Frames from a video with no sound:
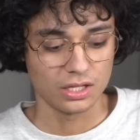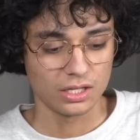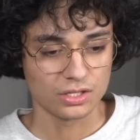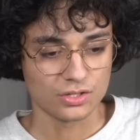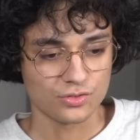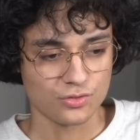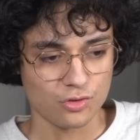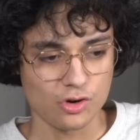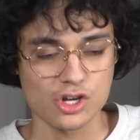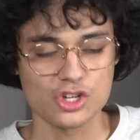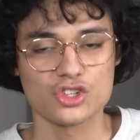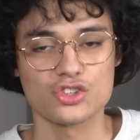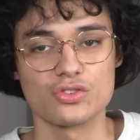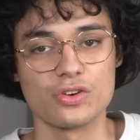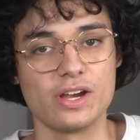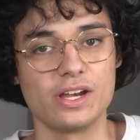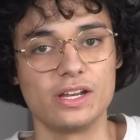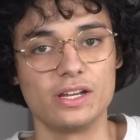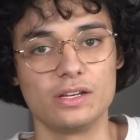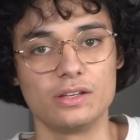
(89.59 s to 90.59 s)
It's
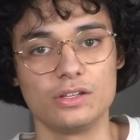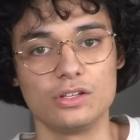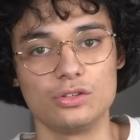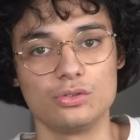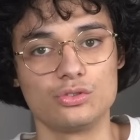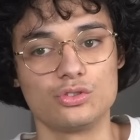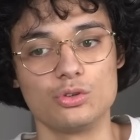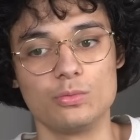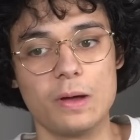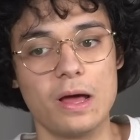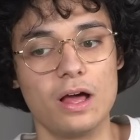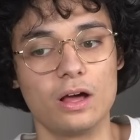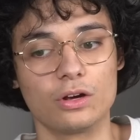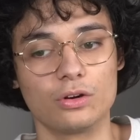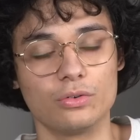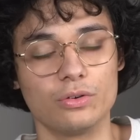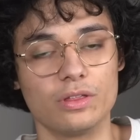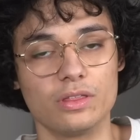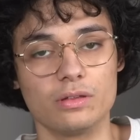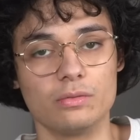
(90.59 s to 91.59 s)
frustrating, the YouTube
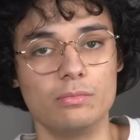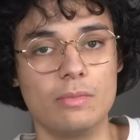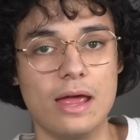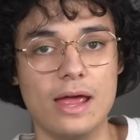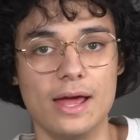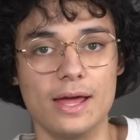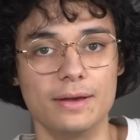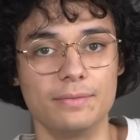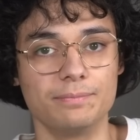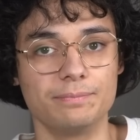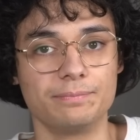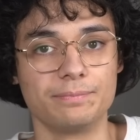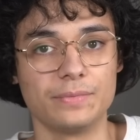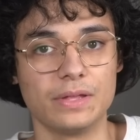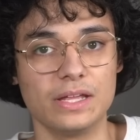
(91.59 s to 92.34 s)
algorithm, man.